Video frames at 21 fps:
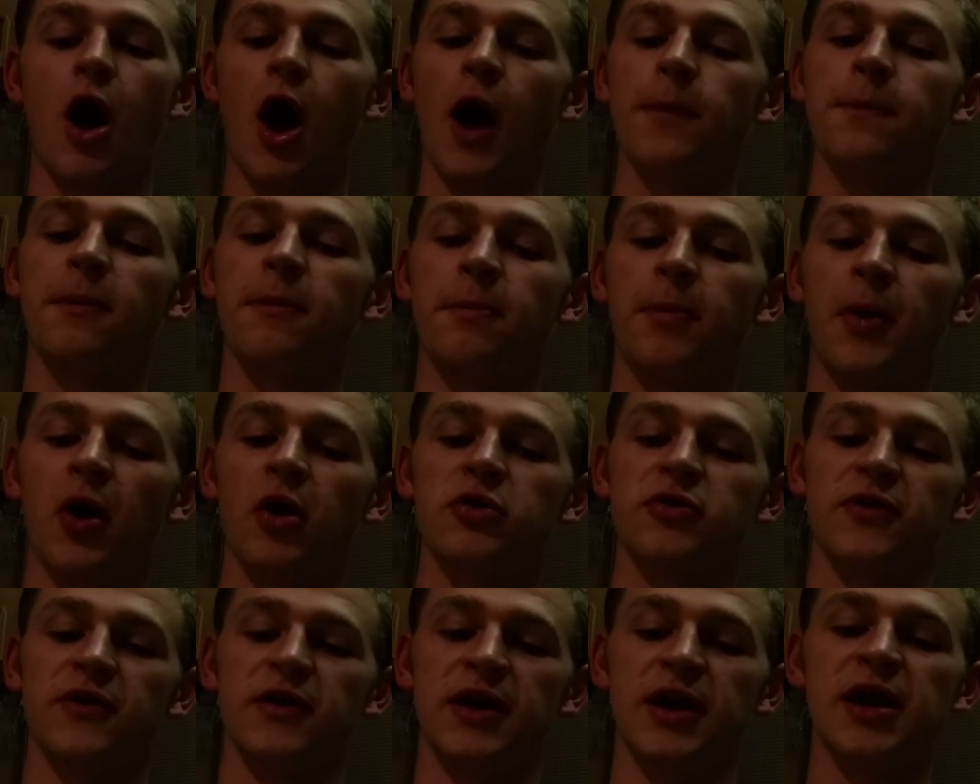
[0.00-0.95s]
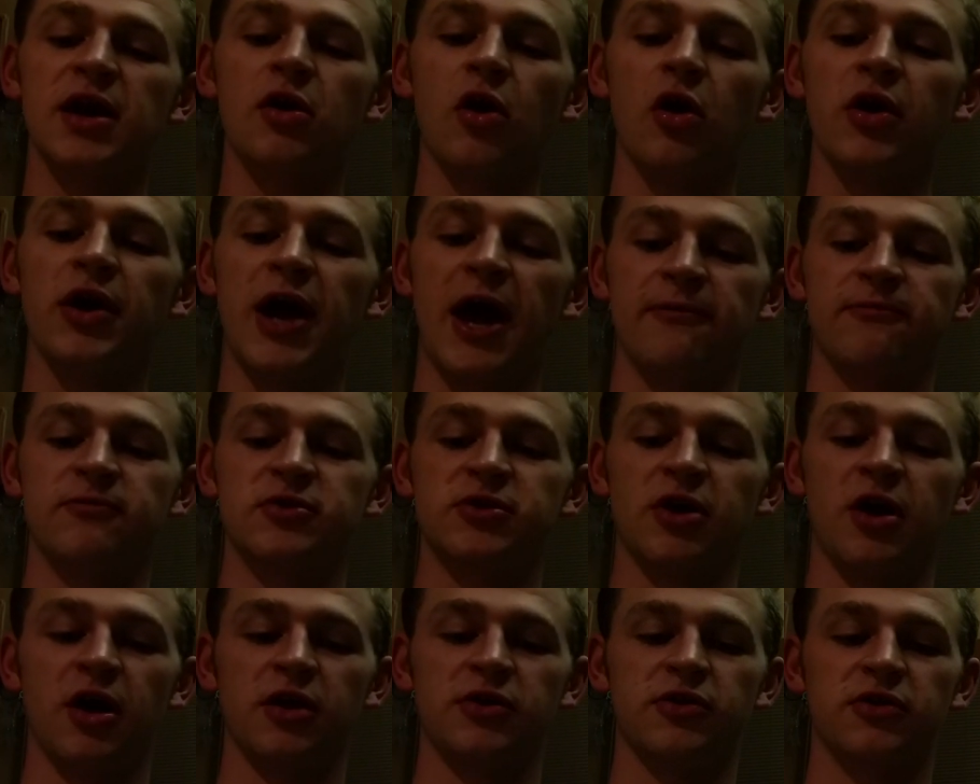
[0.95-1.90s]
I propose that Nikon
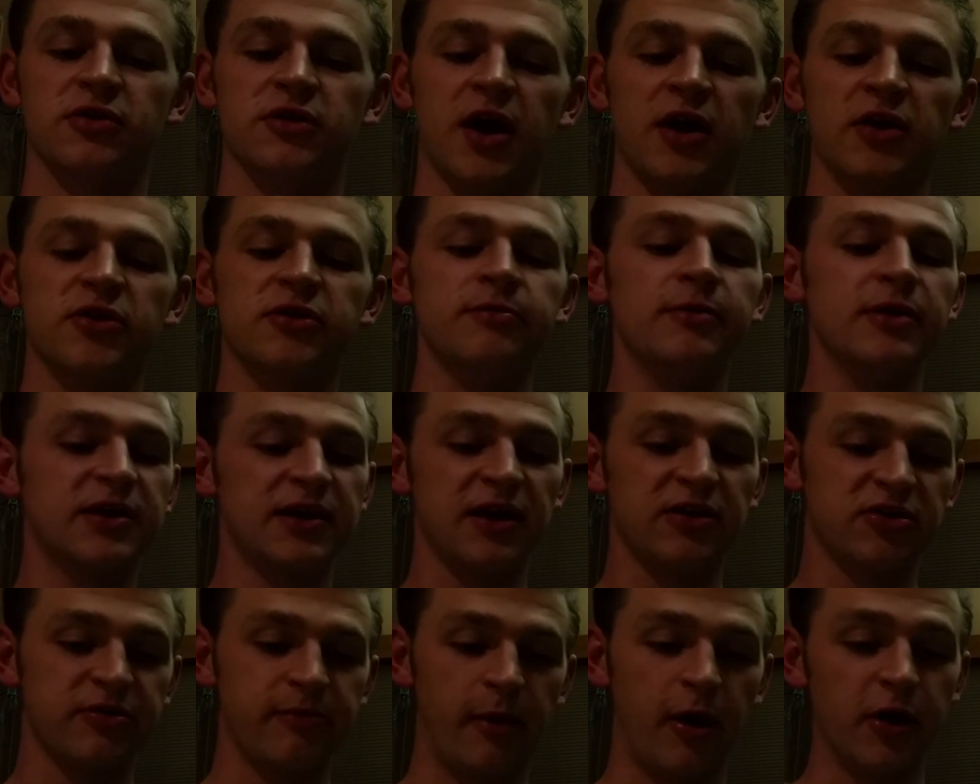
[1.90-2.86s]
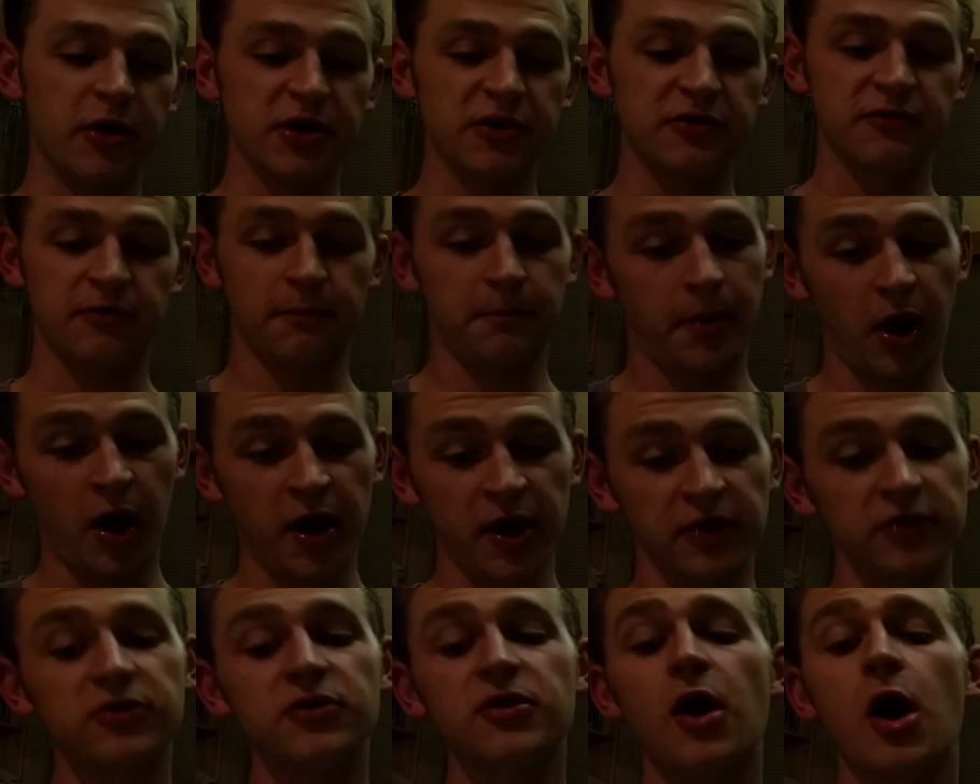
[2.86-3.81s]
advertises customer testimonies from
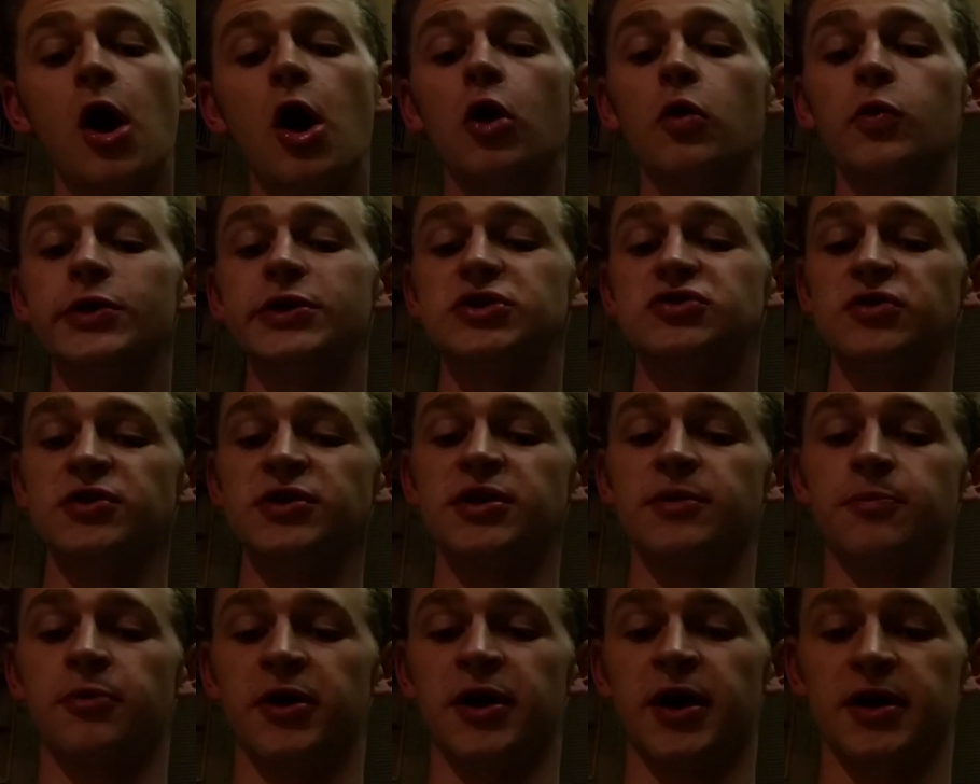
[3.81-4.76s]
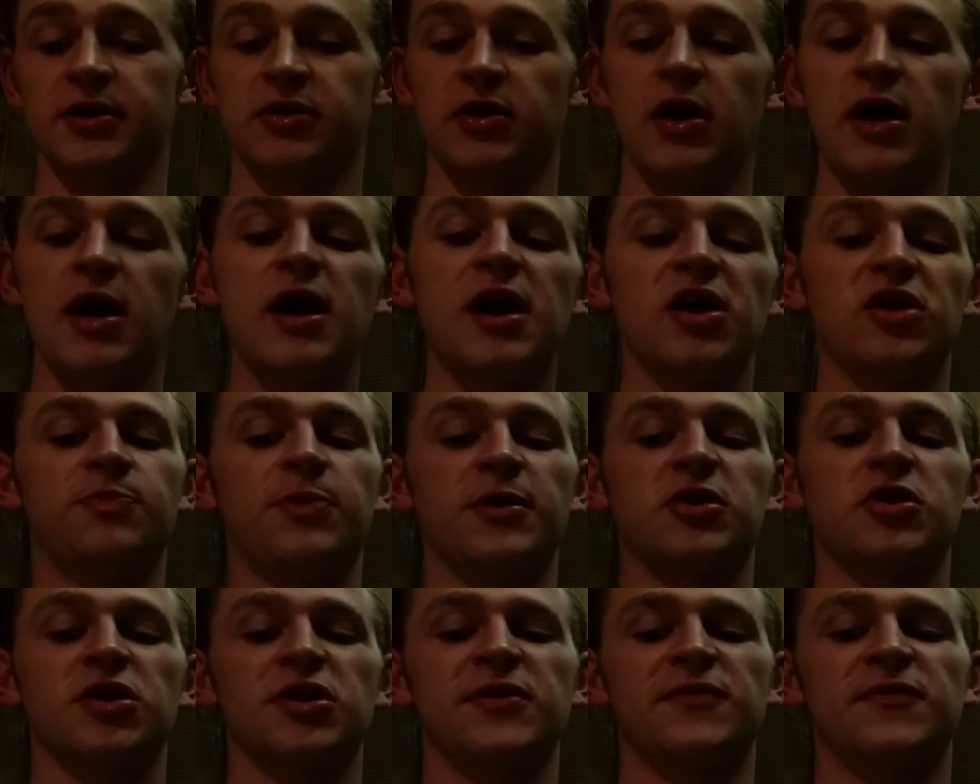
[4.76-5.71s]
buyers who enjoyed the product,
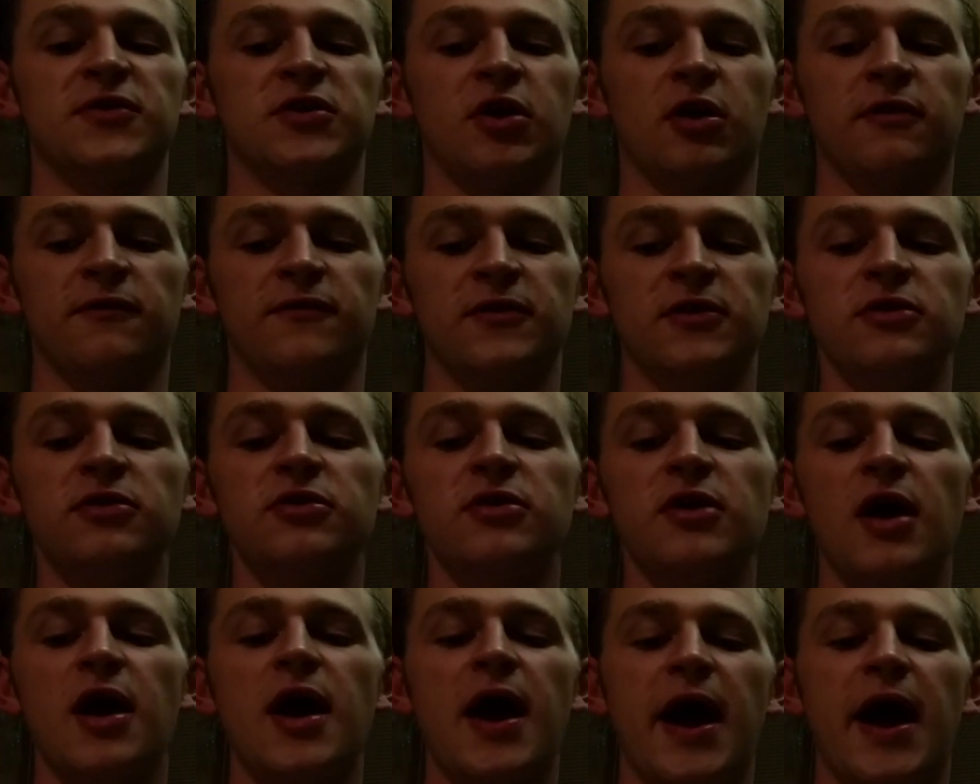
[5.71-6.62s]
especially photographers,